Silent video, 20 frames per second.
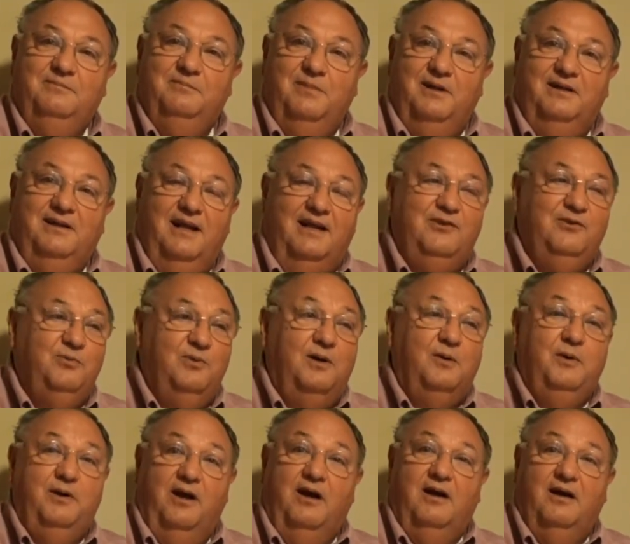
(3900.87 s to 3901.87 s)
But that's where
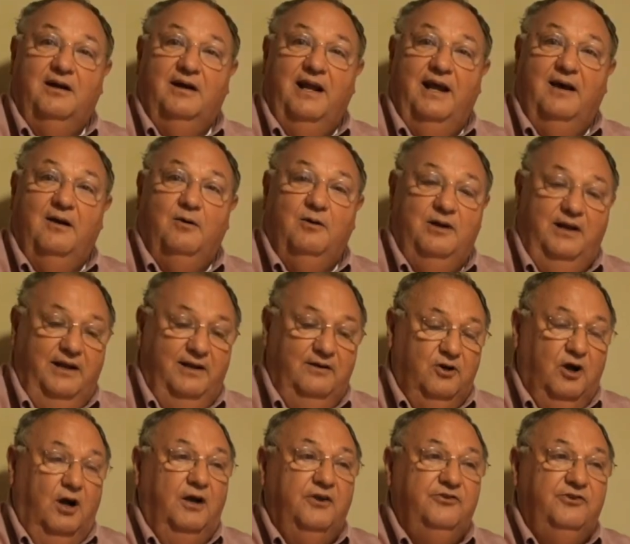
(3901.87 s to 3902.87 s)
we are now. And
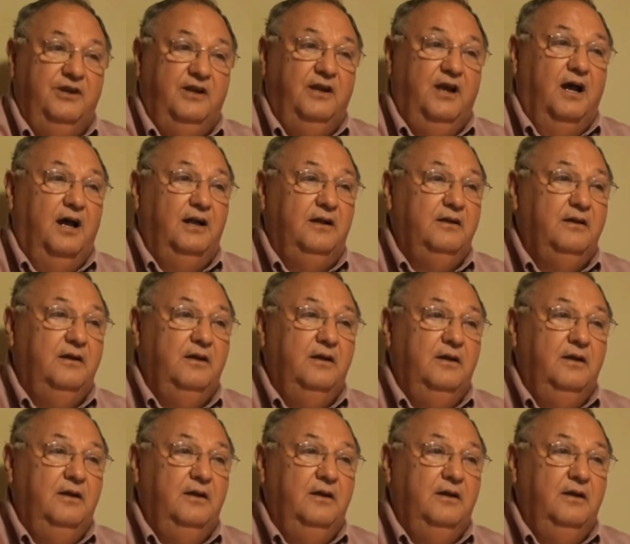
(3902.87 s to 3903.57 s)
Rossi got